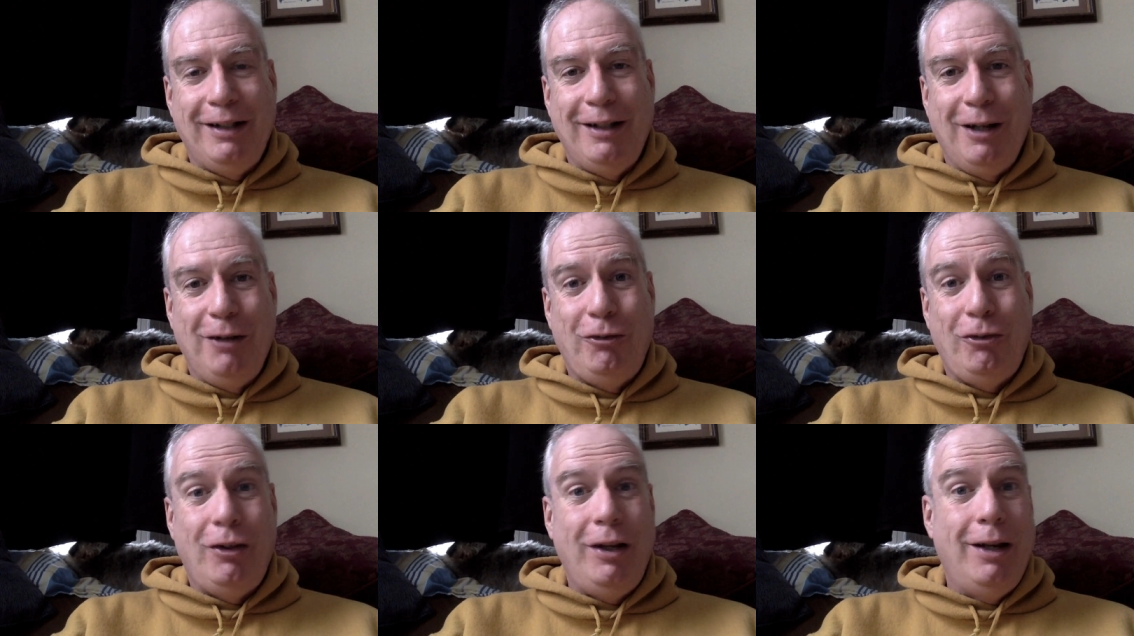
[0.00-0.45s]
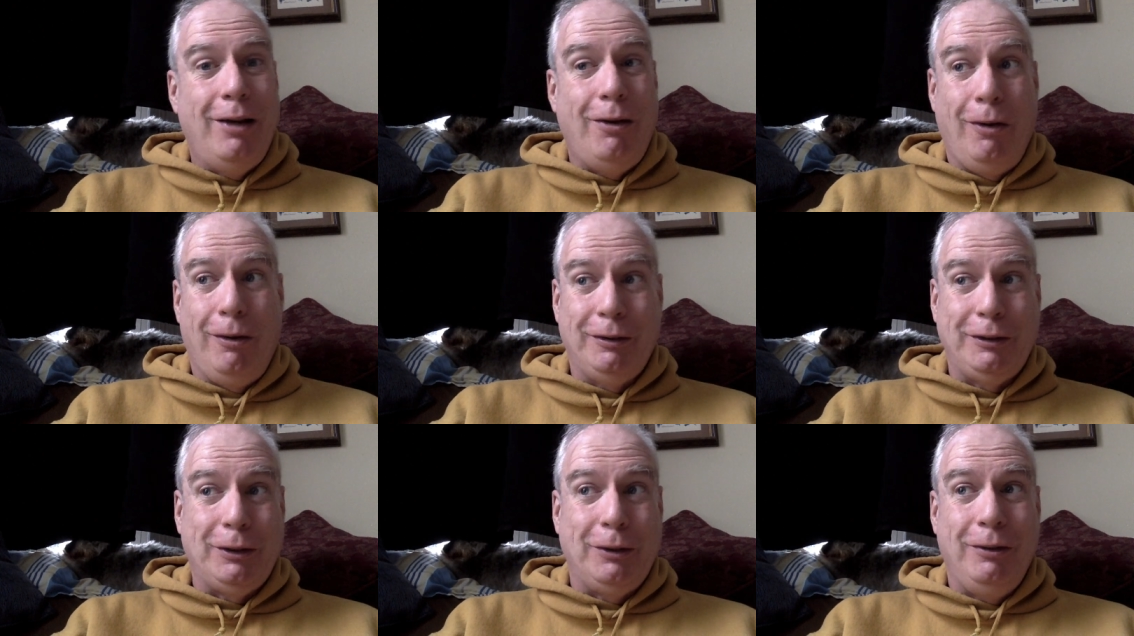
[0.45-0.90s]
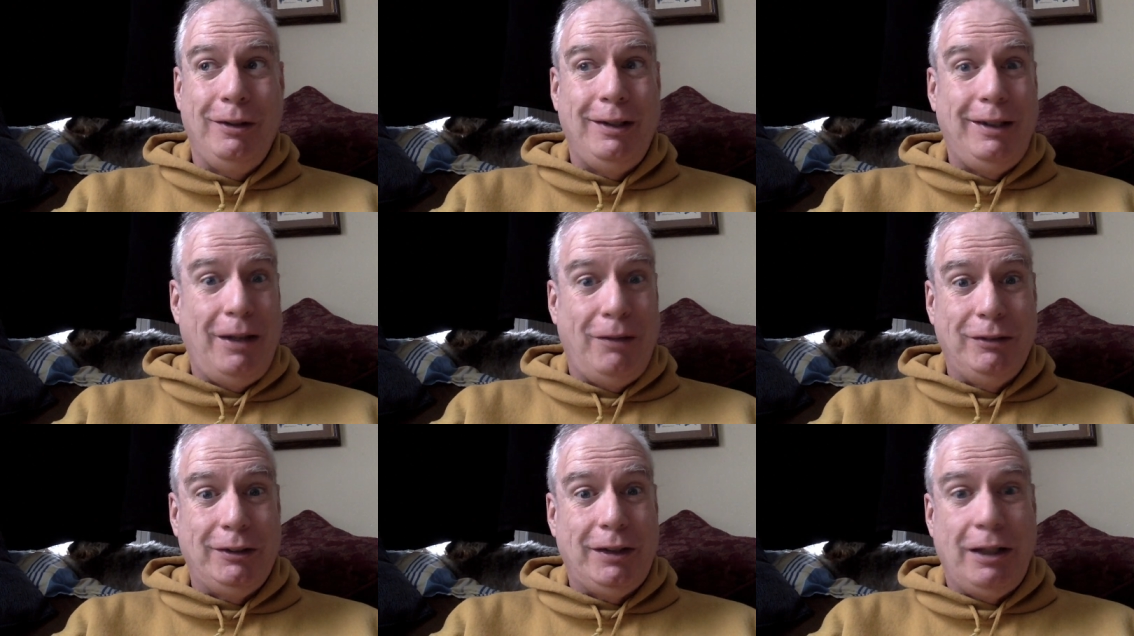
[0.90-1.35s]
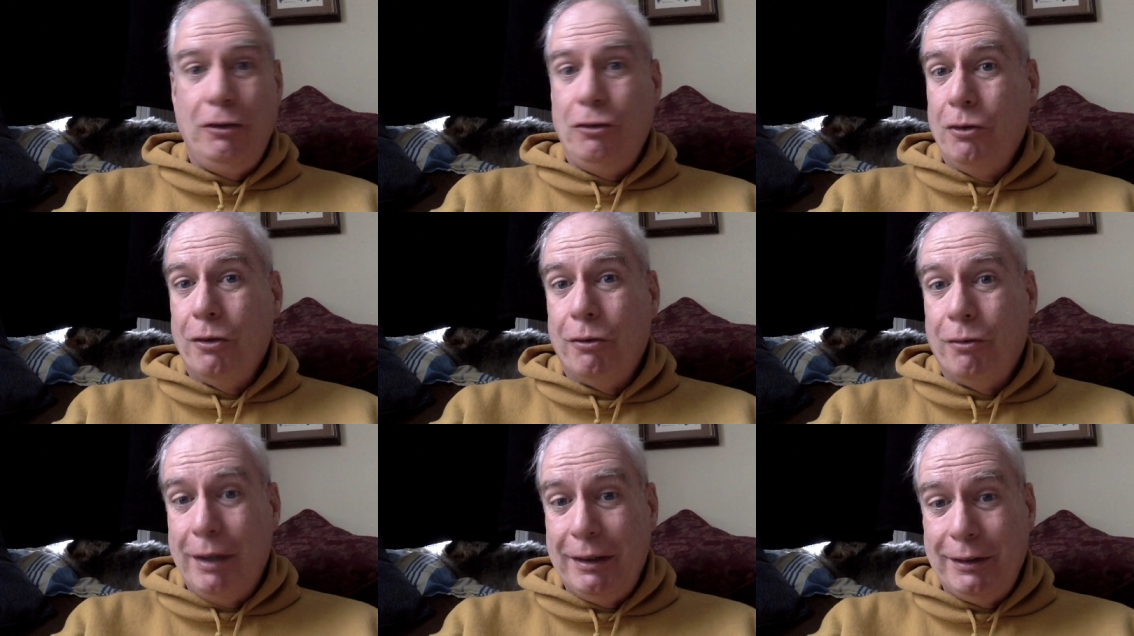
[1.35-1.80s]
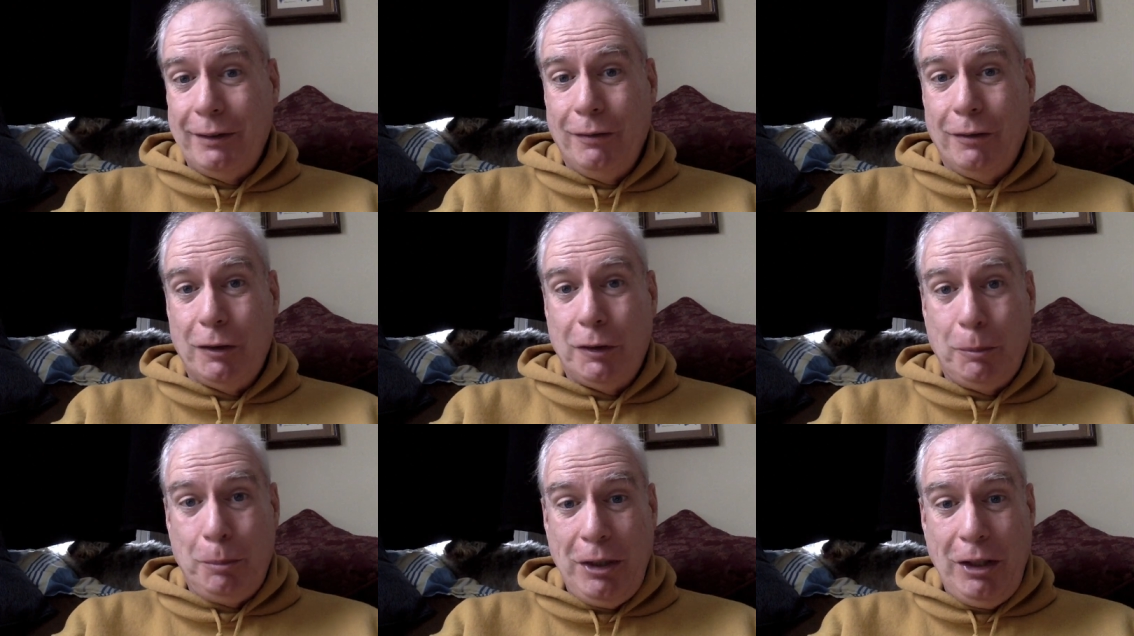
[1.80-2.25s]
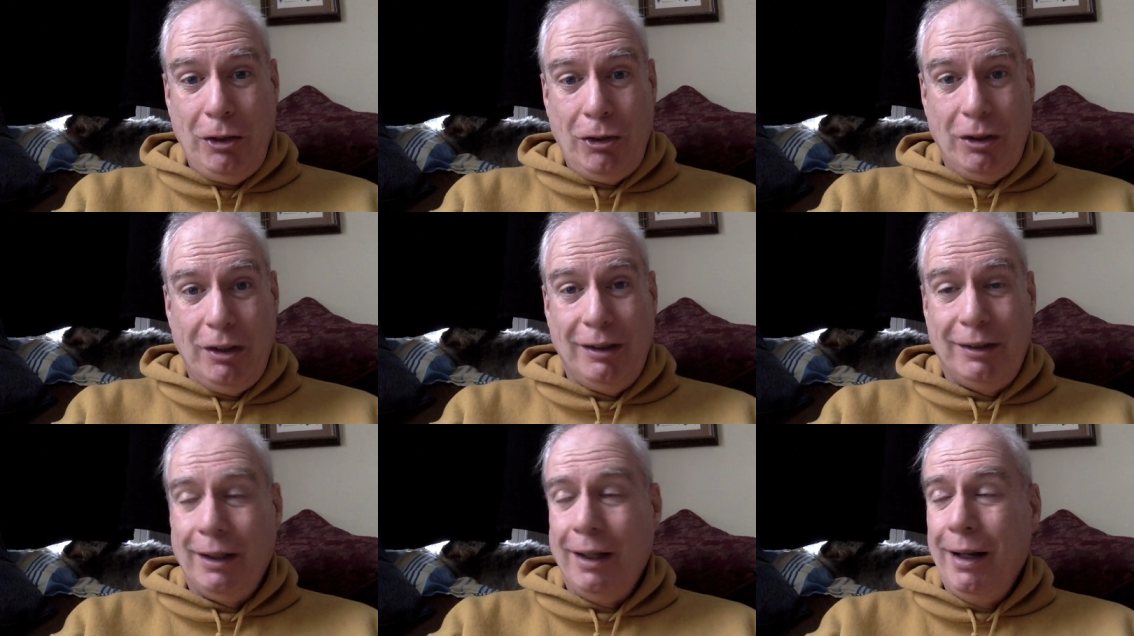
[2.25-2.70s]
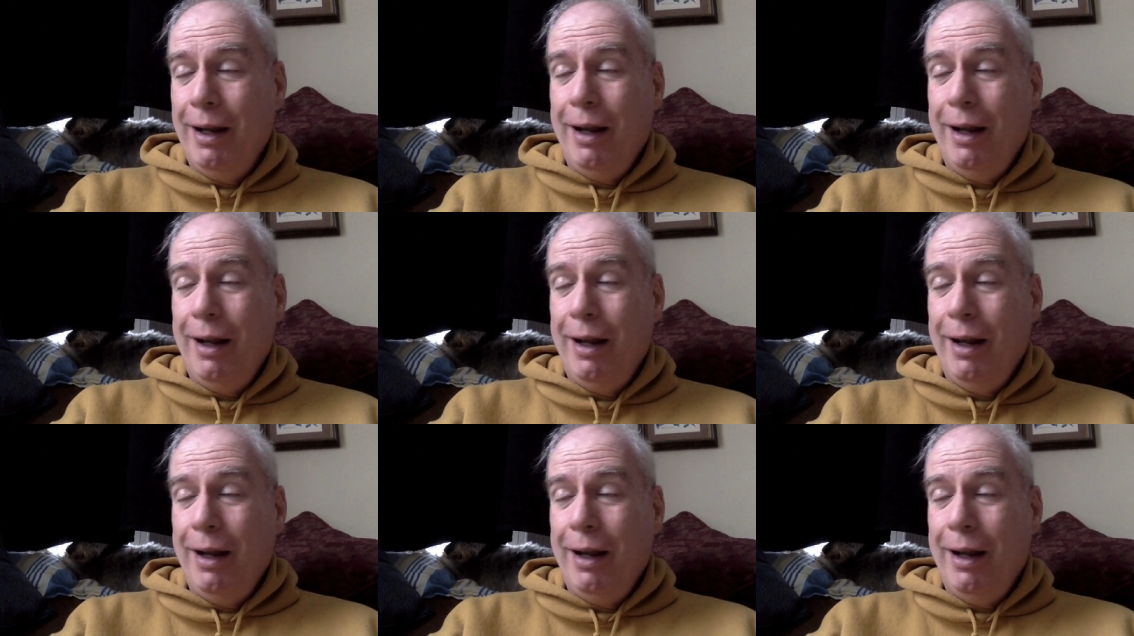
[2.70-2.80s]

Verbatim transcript: country and also the devastation of the rest of the species.